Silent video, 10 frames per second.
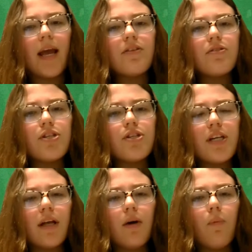And so
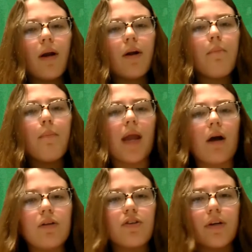Sheila, what are
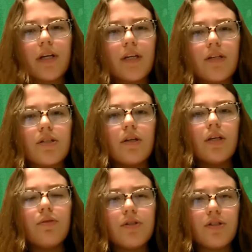male turkeys
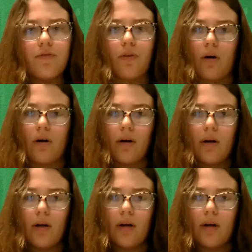used for?